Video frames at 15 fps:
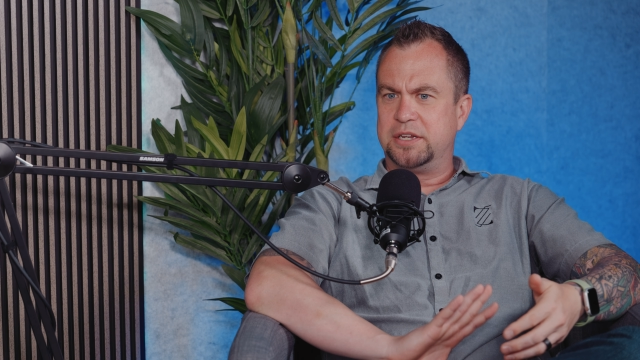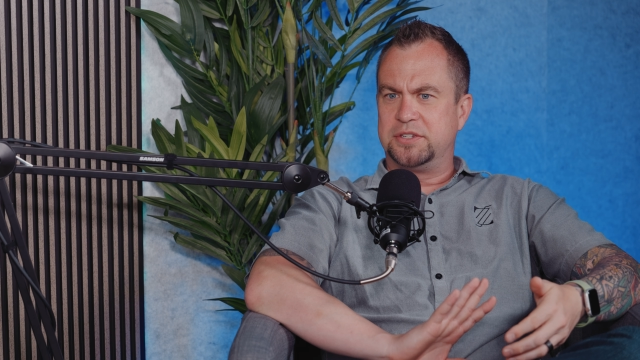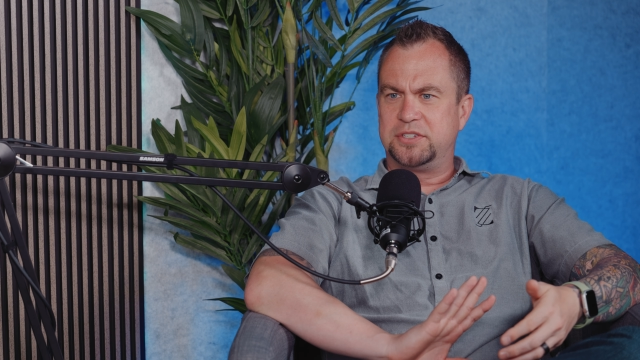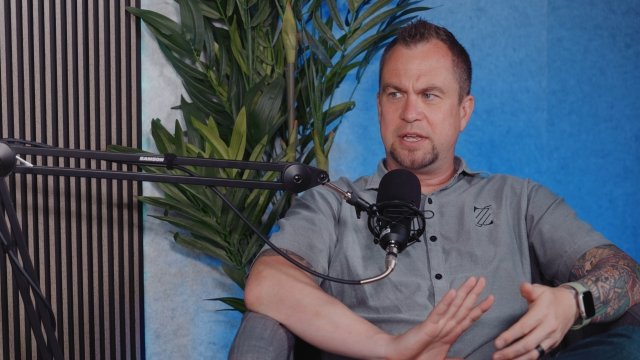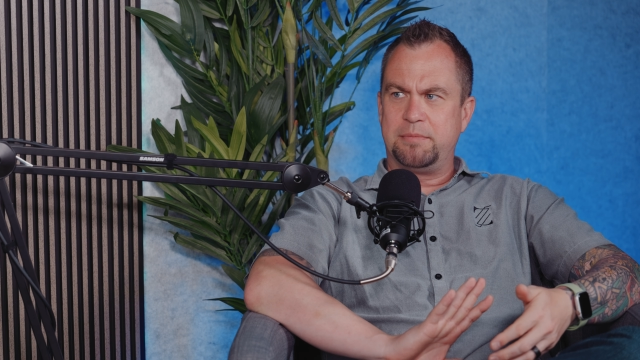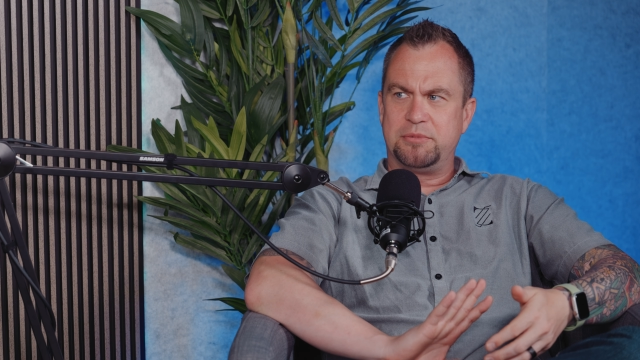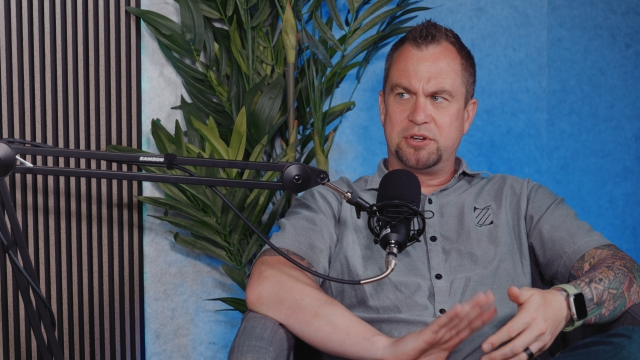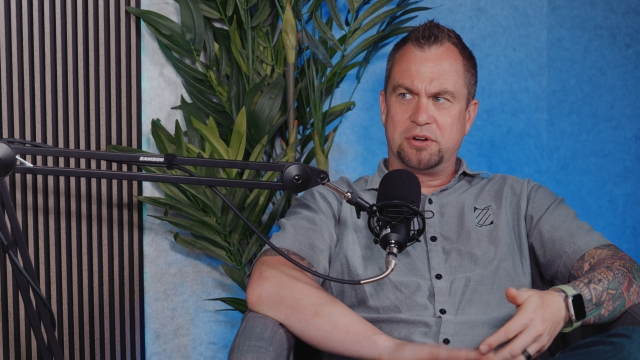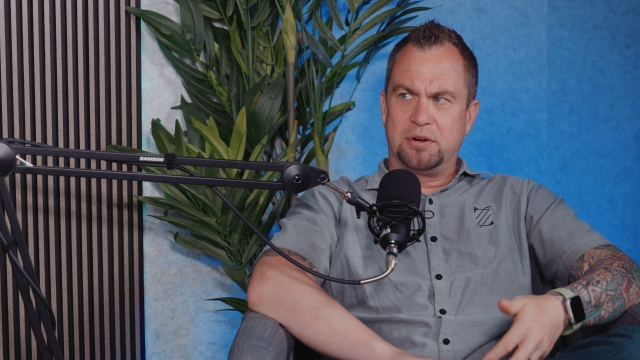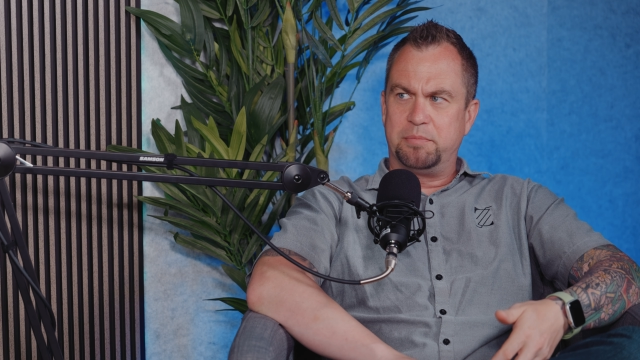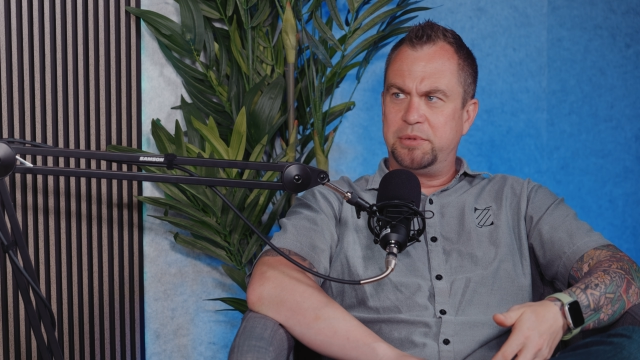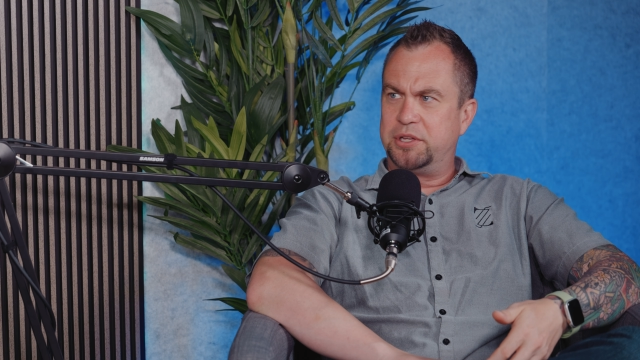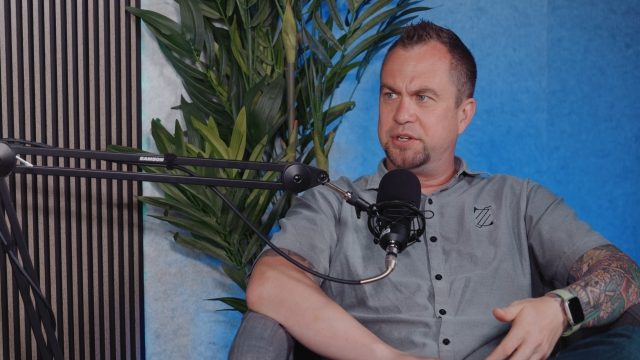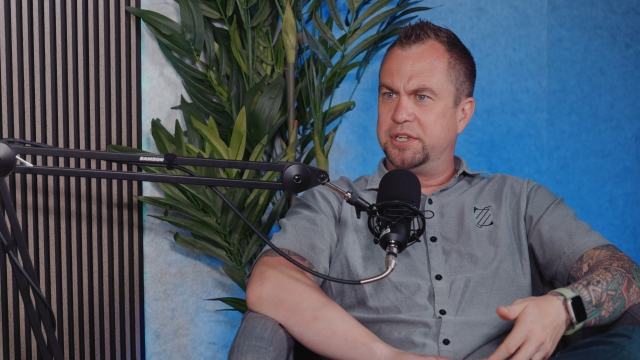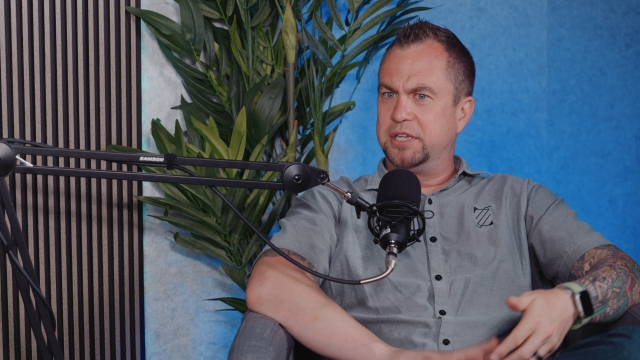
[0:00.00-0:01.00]
and same
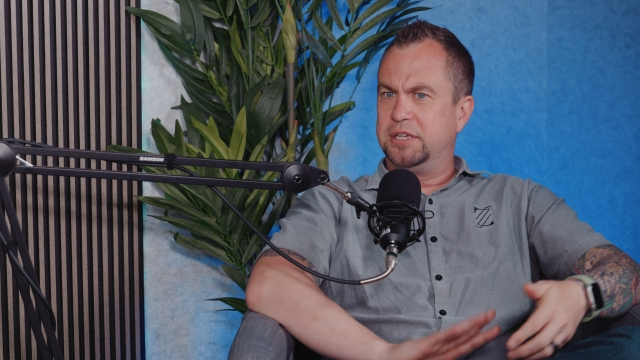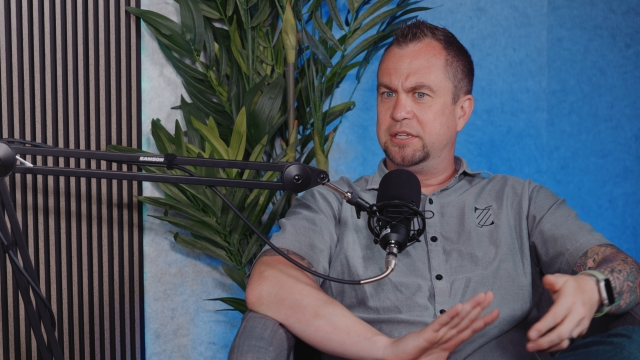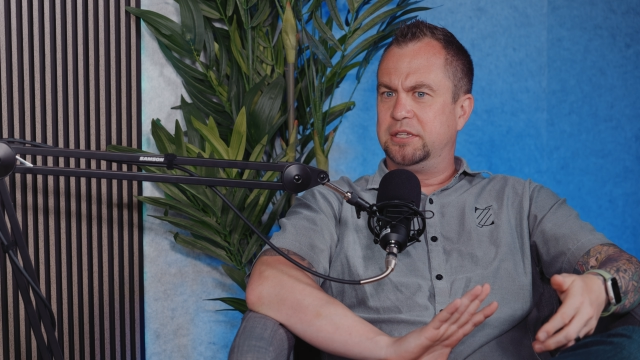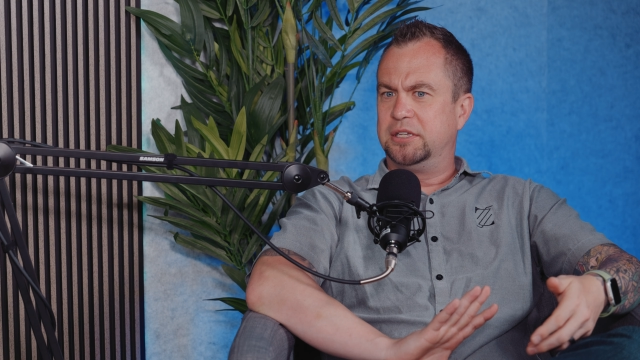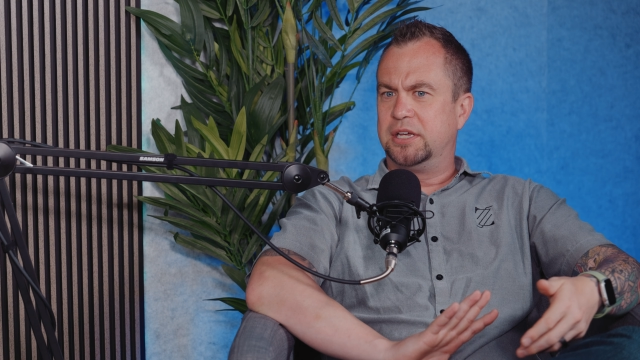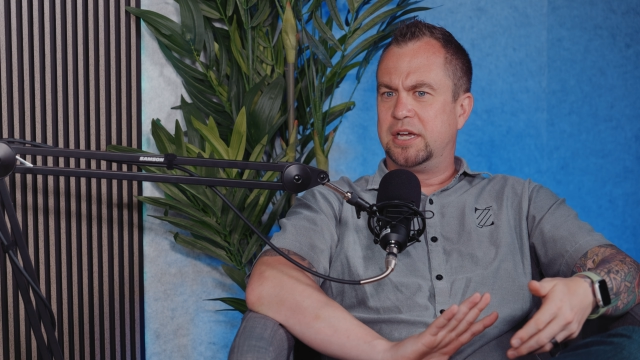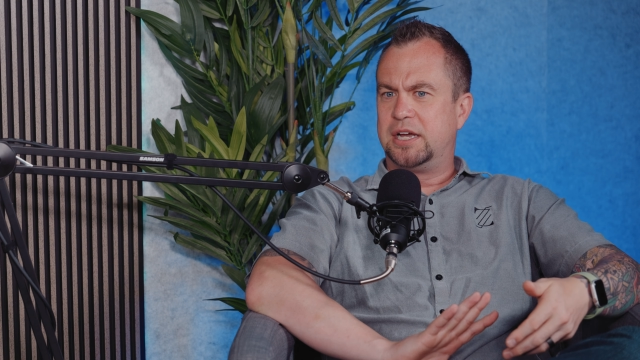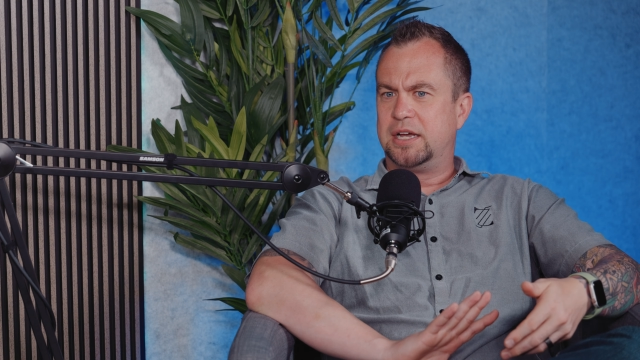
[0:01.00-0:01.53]
durability,